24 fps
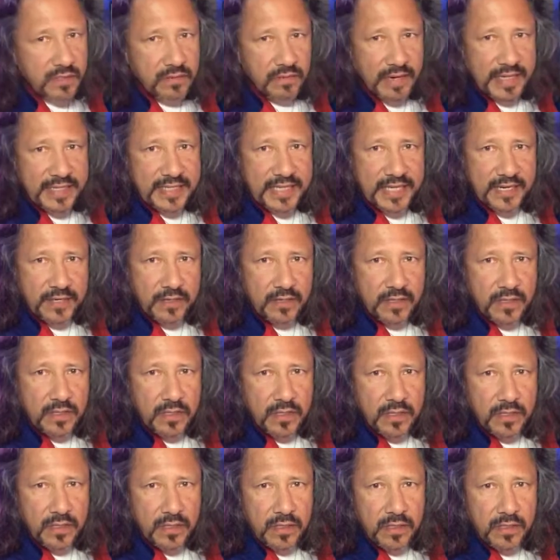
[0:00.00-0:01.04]
right there,
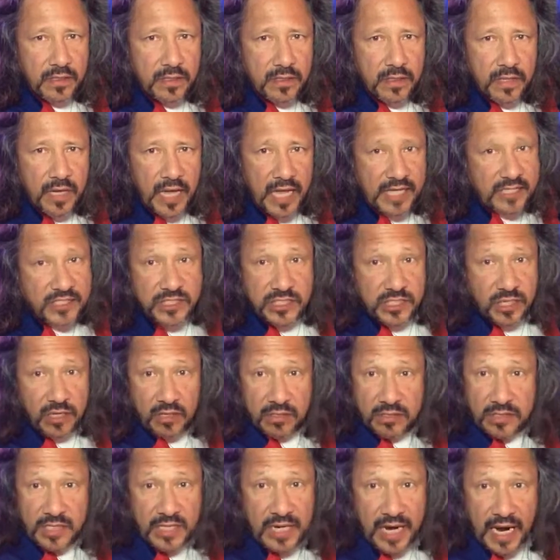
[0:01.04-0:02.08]
it's
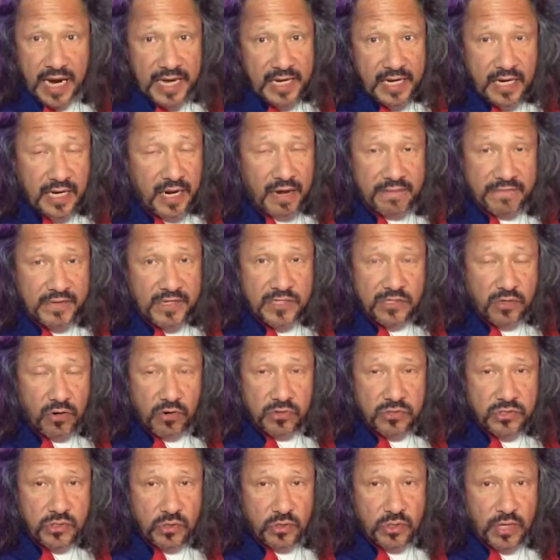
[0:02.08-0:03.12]
still denying an obvious
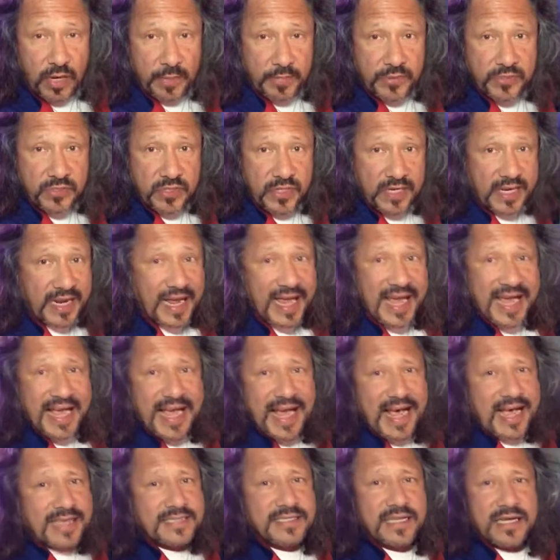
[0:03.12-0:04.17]
goal scoring opportunity.
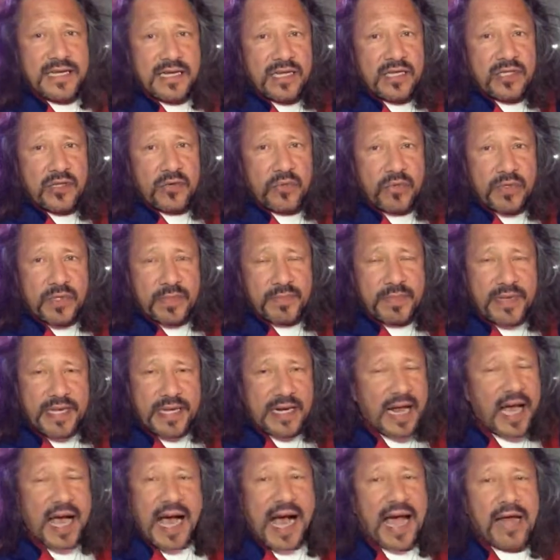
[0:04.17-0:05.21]
It has nothing to do with
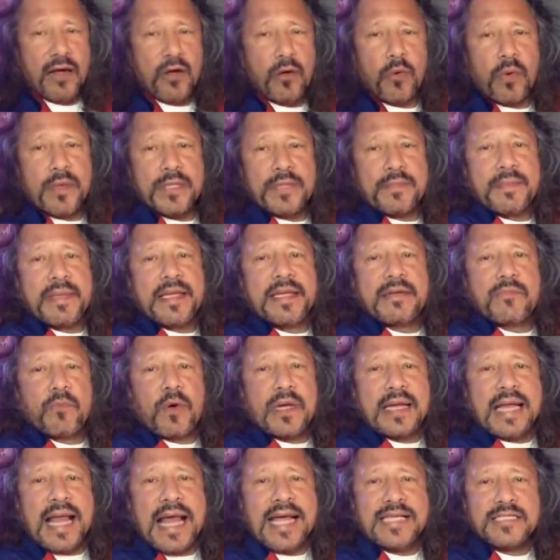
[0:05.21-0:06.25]
men. I don't know
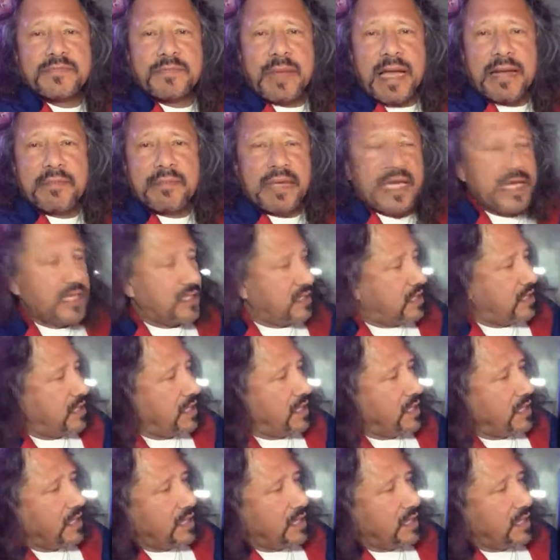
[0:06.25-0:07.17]
what last man means.